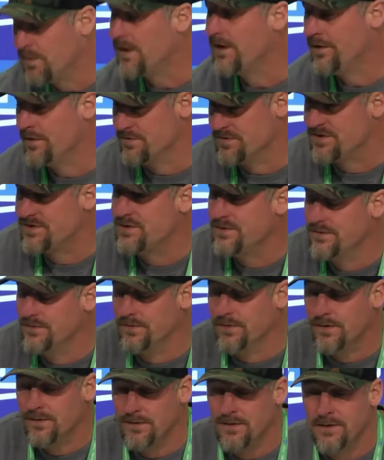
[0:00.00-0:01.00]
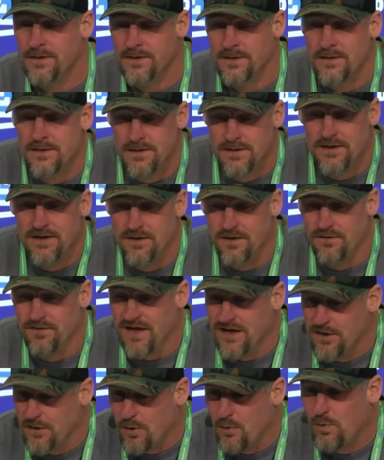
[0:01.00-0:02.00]
players too. You know,
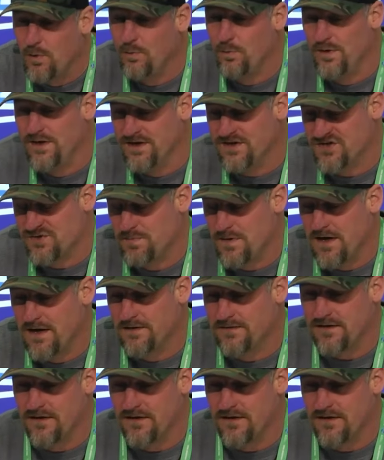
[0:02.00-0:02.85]
they know what we expect.